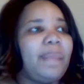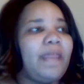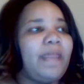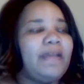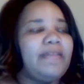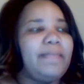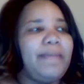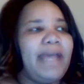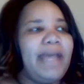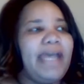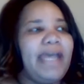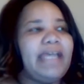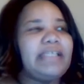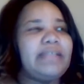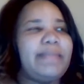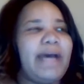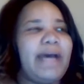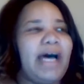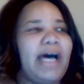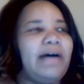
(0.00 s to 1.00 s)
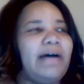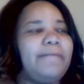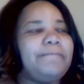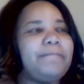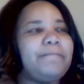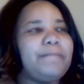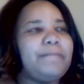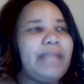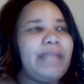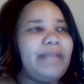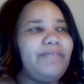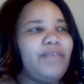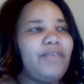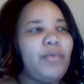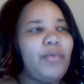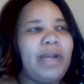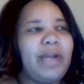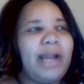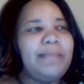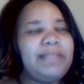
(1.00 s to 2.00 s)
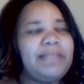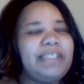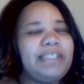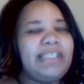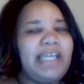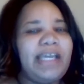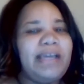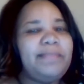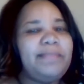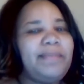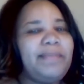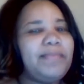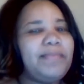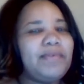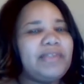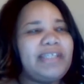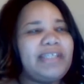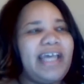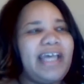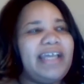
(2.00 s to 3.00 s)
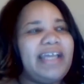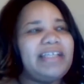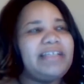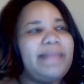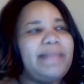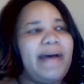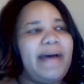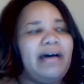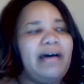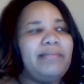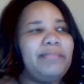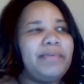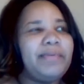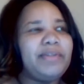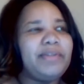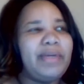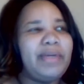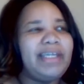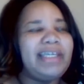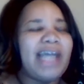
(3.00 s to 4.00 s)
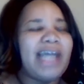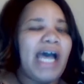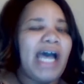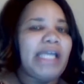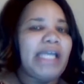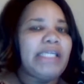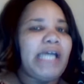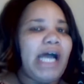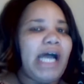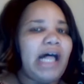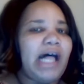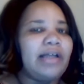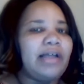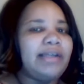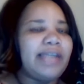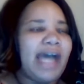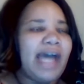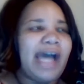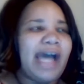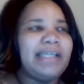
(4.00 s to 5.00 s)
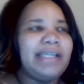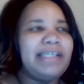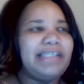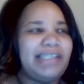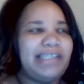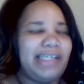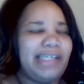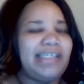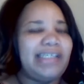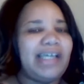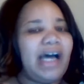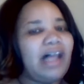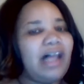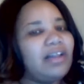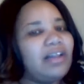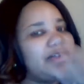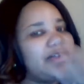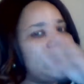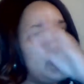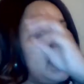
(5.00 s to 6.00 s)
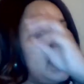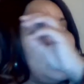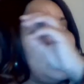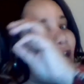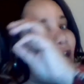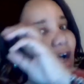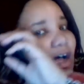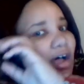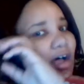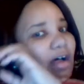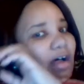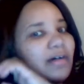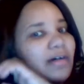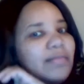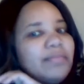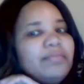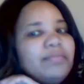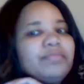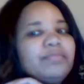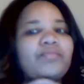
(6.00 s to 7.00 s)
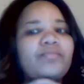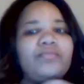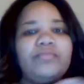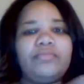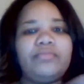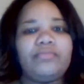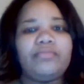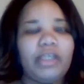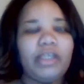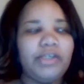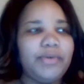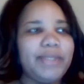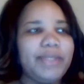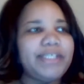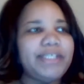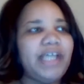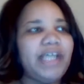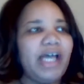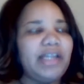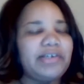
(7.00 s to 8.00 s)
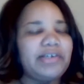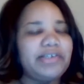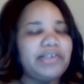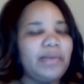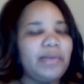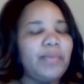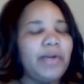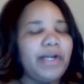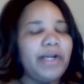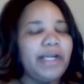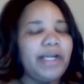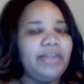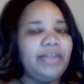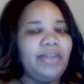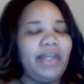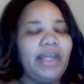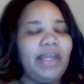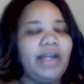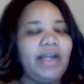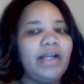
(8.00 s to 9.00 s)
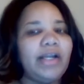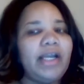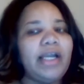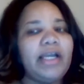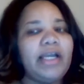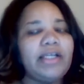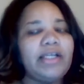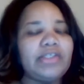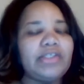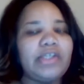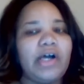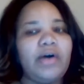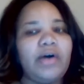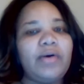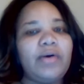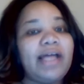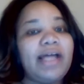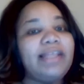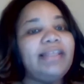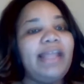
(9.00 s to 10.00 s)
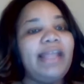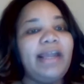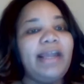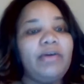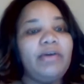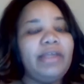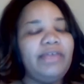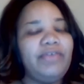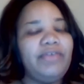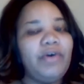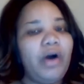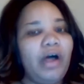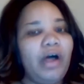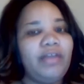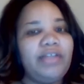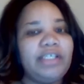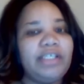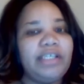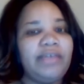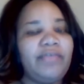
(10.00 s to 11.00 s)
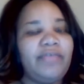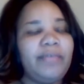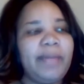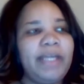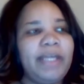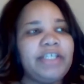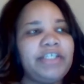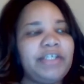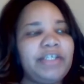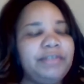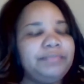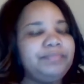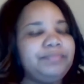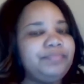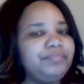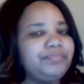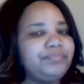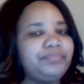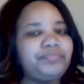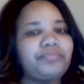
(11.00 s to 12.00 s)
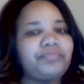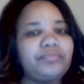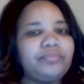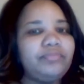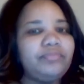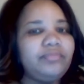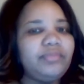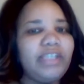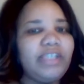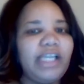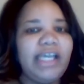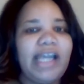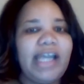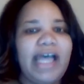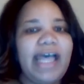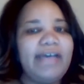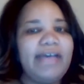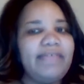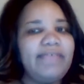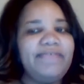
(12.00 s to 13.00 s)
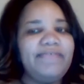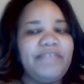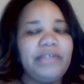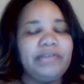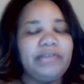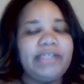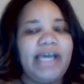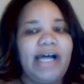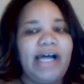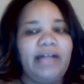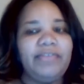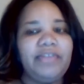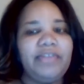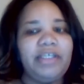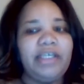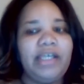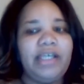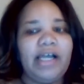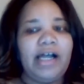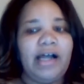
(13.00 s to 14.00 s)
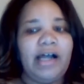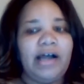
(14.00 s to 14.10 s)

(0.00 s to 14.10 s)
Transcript: the pay is about, from what I'm seeing, people say it's about between $9 to $10, US dollars, somewhere in there. So they don't give you all this information, and I haven't filled out the